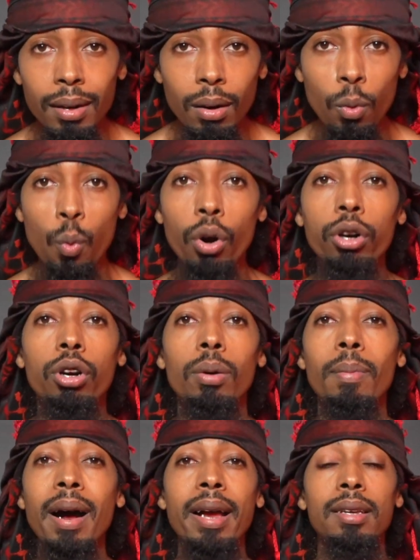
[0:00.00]
worker
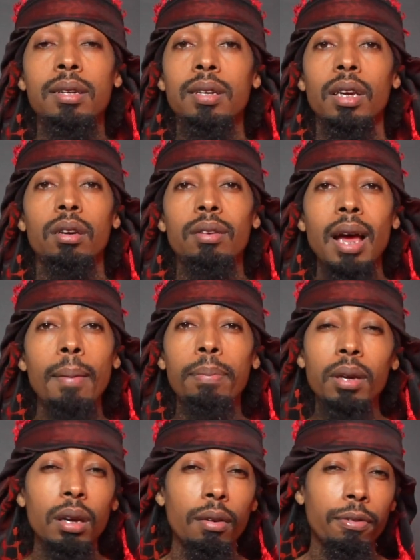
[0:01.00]
mindset. You're not
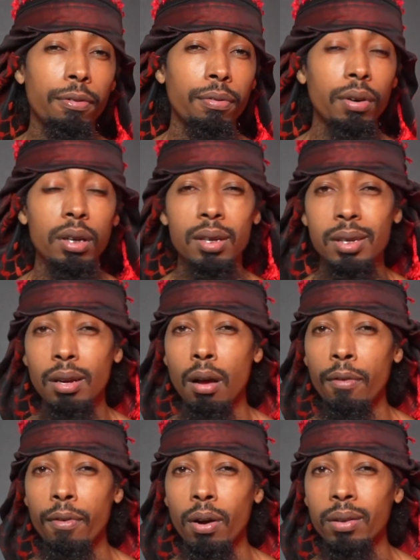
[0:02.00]
being a free,
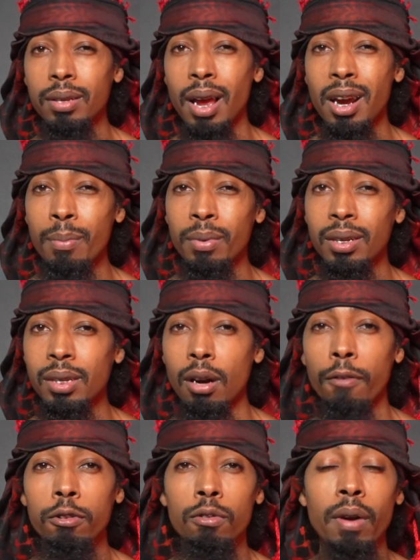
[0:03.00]
autonomous,
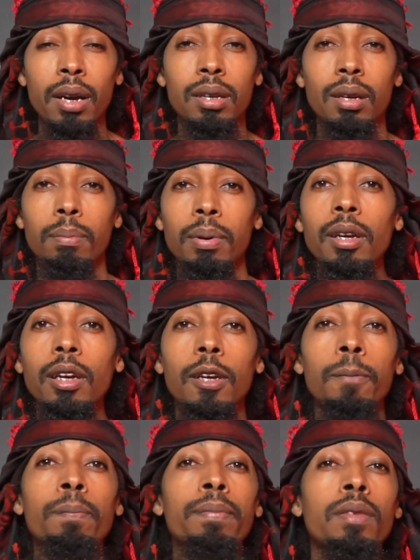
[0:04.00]
self-directing
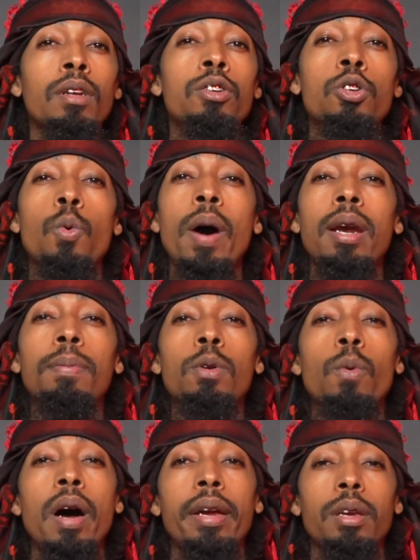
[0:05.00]
being. So
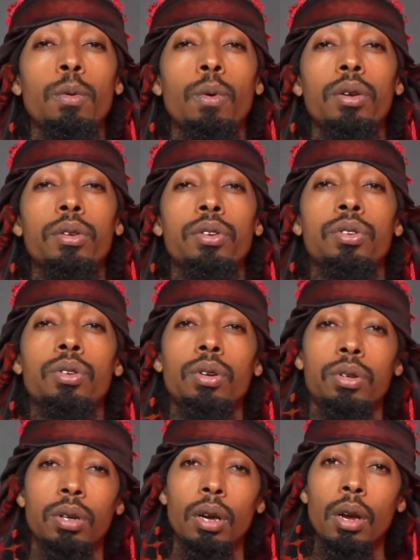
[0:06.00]
YWY, your world is
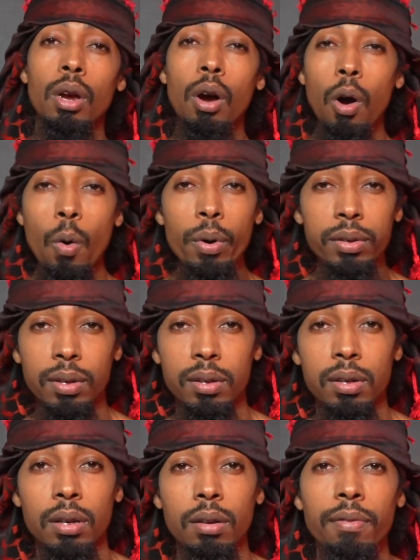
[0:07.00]
yours. Always
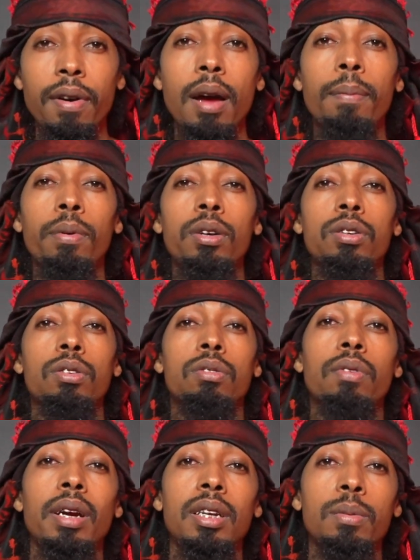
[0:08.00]
consider the vibrations
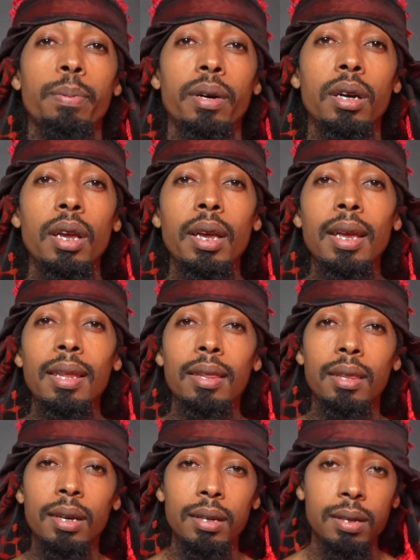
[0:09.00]
raised, but
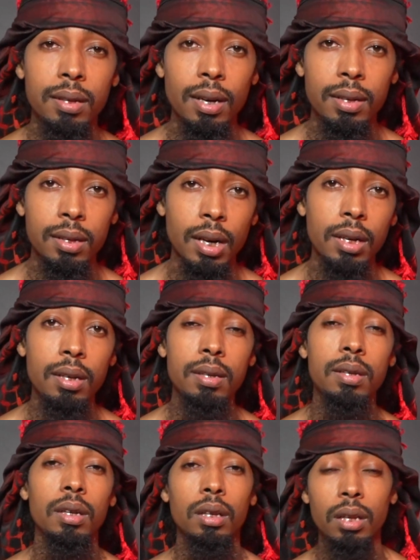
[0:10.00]
this
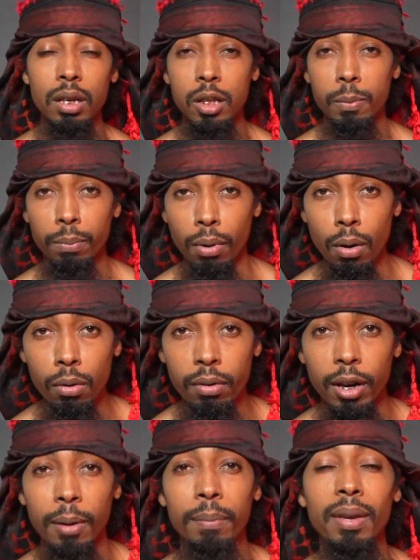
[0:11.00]
ascendancy, this
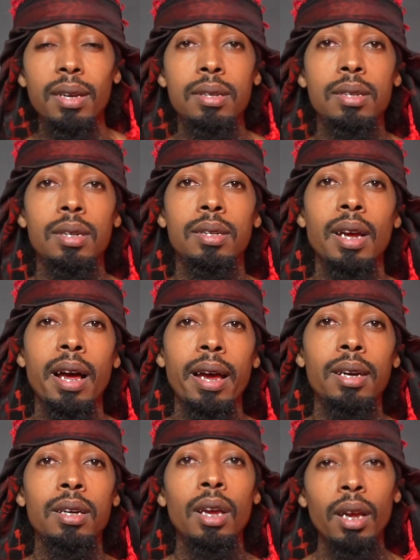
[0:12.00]
program is
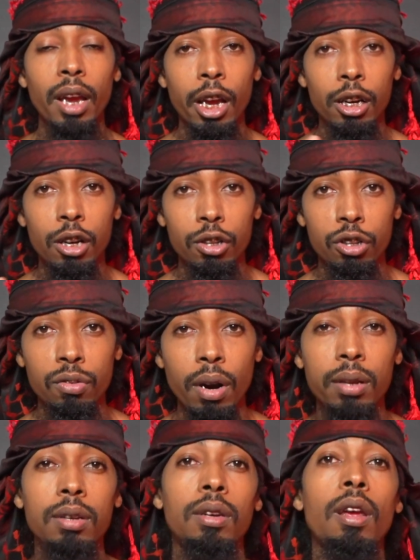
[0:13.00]
designed and
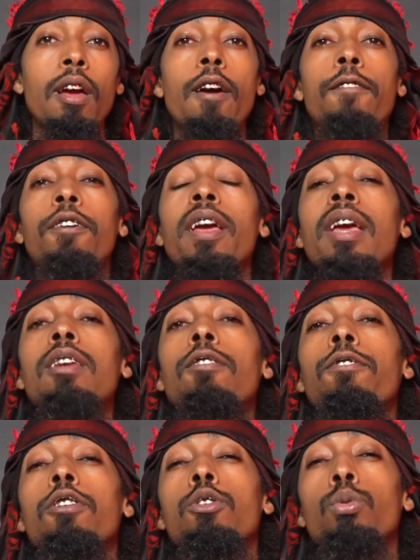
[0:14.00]
constructed for
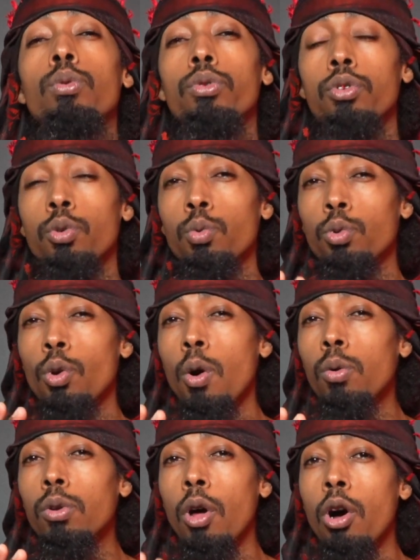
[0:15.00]
individuals who no
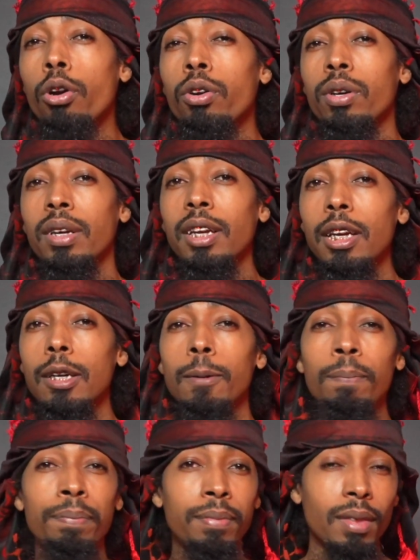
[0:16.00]
longer need
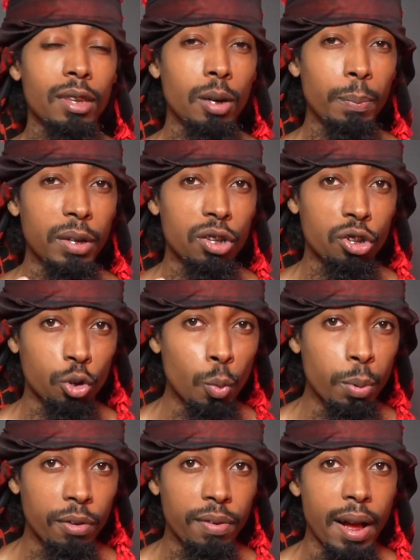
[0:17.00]
to be
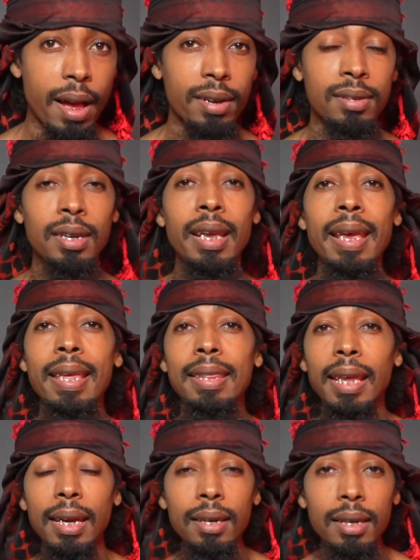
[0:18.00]
supervised.
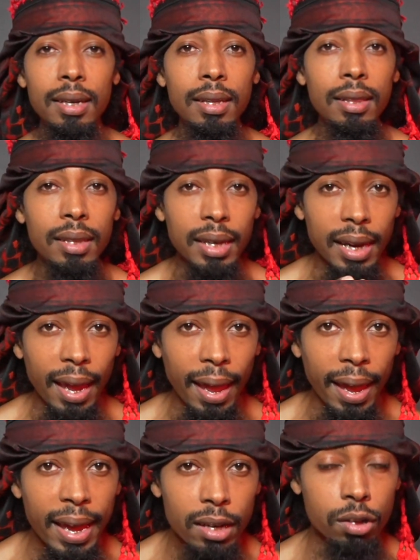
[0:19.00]
They need the
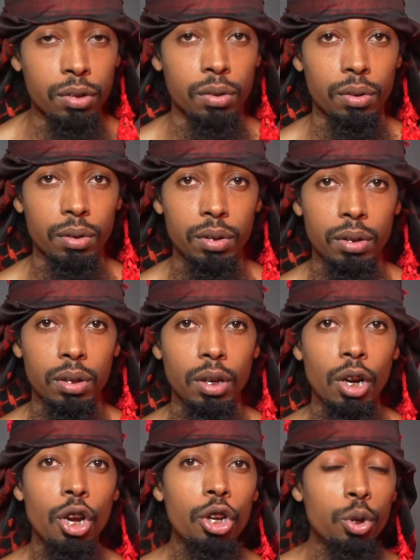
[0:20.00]
answers.
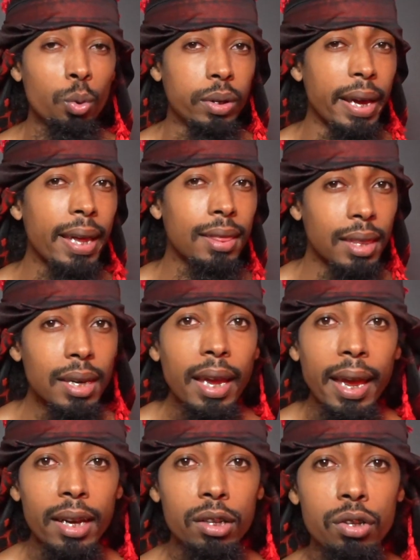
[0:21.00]
You get
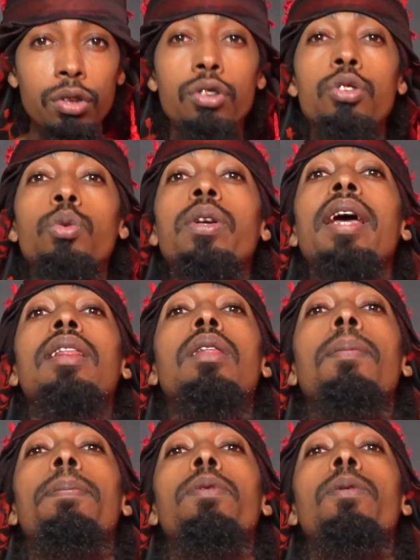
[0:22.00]
the answers, you get the
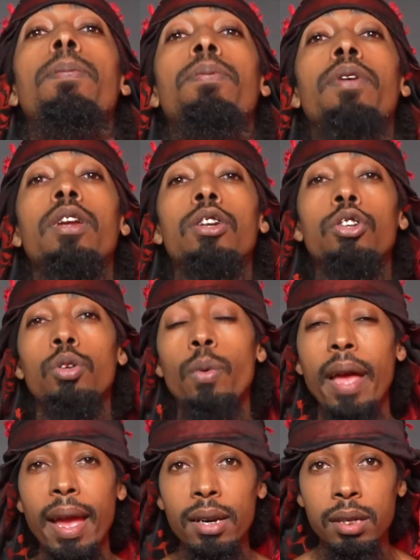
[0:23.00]
blueprint, you
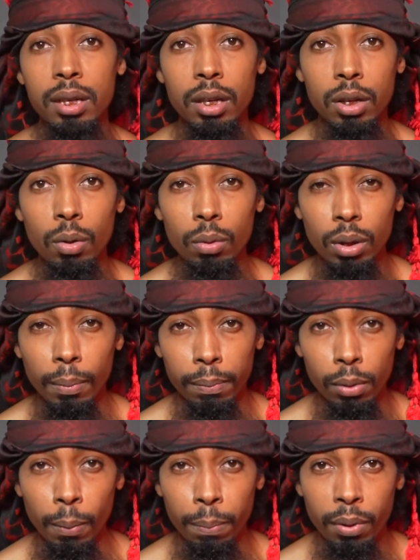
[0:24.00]
execute the
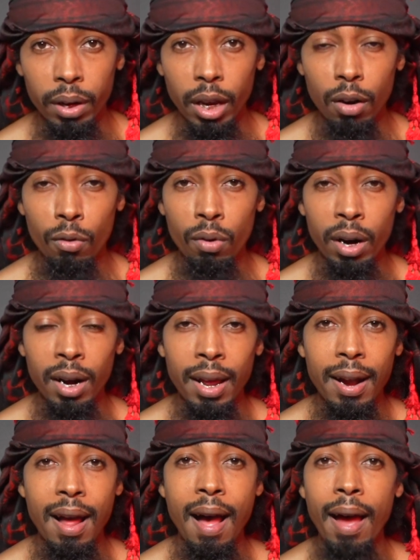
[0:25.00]
blueprint and run it at
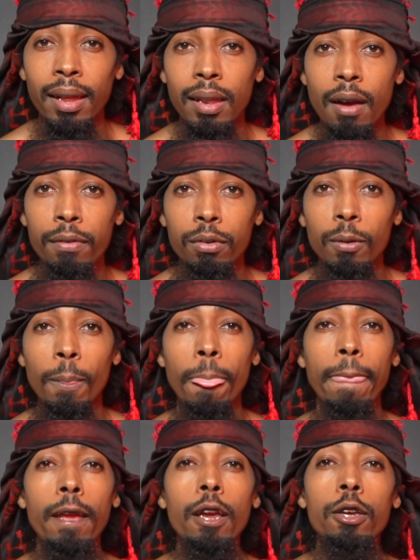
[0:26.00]
a high level.
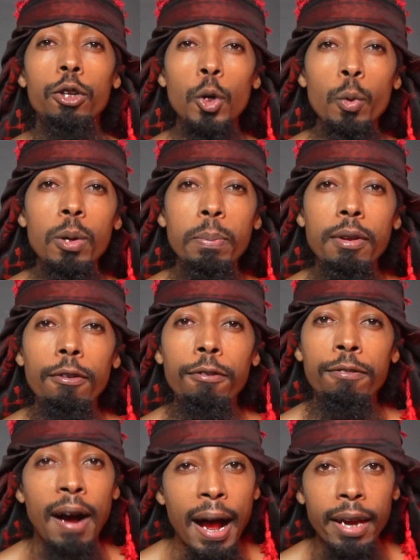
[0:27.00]
You would be
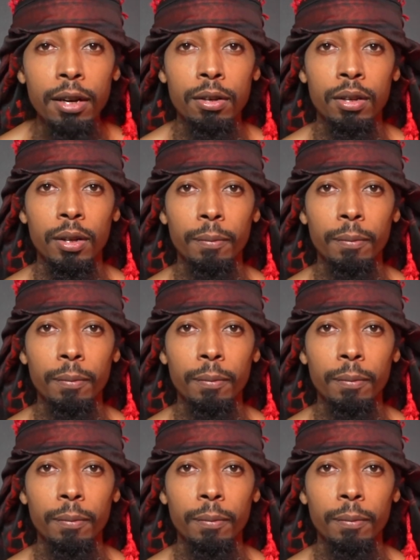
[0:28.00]
fired.